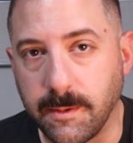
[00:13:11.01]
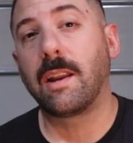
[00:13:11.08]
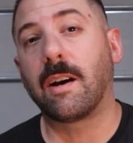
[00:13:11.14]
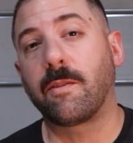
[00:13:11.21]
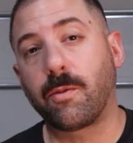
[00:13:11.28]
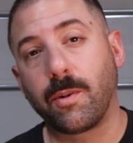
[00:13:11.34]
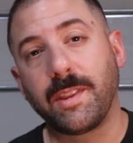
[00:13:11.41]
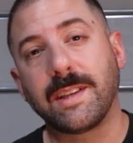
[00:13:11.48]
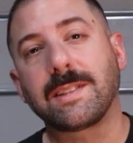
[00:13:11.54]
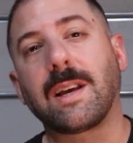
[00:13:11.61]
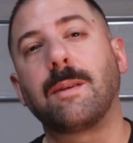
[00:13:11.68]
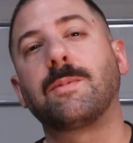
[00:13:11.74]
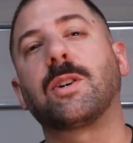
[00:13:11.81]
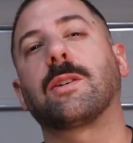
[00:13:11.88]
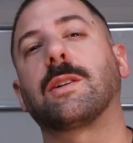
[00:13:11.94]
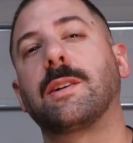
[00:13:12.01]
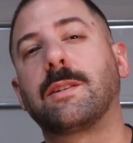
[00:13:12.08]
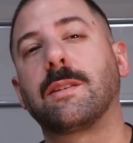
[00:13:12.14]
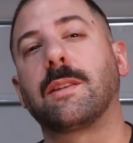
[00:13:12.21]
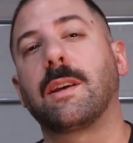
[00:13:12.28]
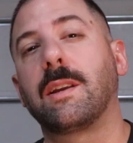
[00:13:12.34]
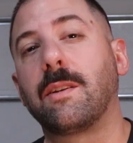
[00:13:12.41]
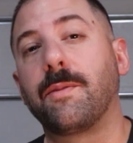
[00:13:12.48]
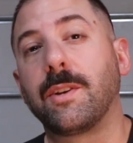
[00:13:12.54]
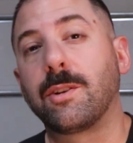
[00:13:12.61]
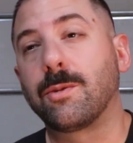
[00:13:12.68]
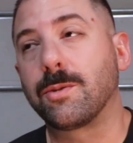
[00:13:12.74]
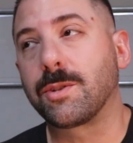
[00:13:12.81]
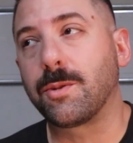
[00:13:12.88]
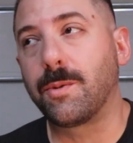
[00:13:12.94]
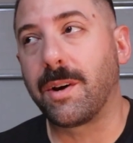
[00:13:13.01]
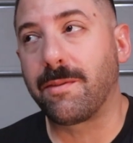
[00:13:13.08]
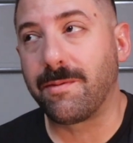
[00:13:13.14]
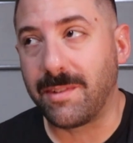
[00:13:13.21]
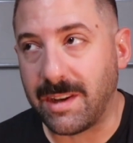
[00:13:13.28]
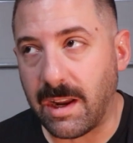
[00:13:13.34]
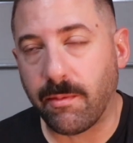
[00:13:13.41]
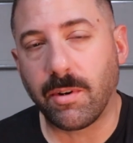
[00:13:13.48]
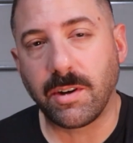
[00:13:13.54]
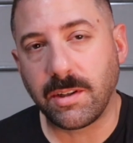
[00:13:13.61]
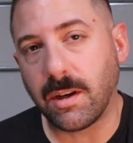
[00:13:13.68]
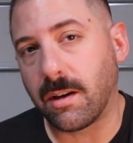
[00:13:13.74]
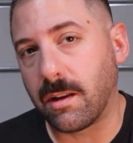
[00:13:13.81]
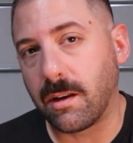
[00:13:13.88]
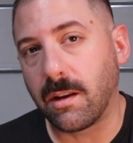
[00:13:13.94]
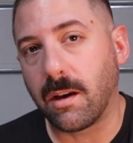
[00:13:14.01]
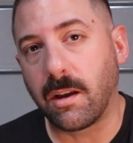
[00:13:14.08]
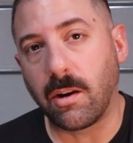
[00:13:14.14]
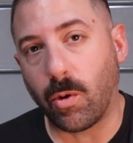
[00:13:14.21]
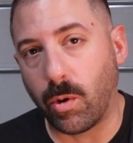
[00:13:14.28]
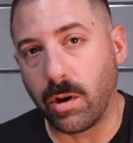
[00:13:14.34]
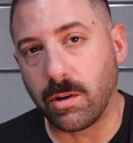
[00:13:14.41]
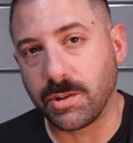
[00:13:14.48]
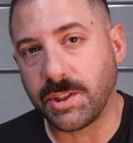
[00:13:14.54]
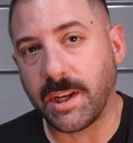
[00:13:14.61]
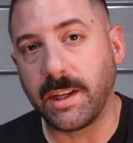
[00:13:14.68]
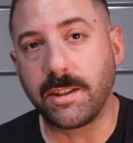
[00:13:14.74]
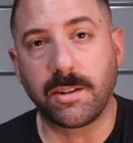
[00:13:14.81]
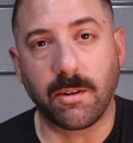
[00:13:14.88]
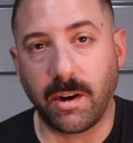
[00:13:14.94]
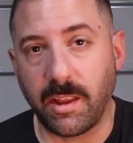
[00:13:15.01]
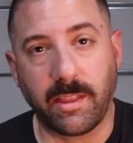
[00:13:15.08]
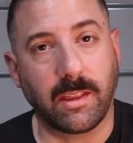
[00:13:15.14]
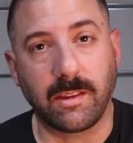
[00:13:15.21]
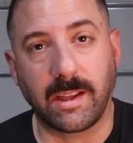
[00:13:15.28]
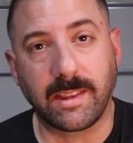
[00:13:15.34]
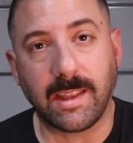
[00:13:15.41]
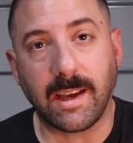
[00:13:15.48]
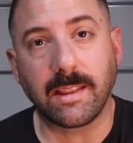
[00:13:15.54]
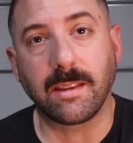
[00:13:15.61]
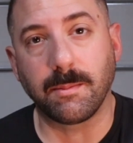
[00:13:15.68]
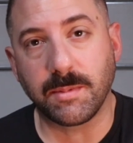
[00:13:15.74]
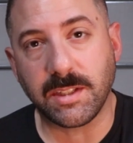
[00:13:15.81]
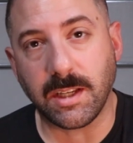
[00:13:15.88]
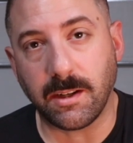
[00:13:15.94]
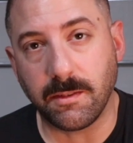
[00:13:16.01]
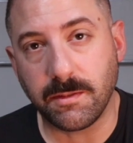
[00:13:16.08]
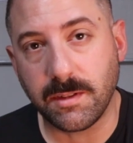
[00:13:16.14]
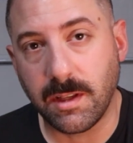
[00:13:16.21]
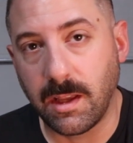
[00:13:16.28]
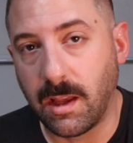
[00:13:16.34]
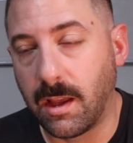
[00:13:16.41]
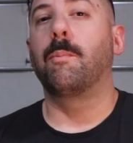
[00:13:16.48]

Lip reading: Now for this, I'm talking to the individuals who have never done an oil change or anything like that themselves.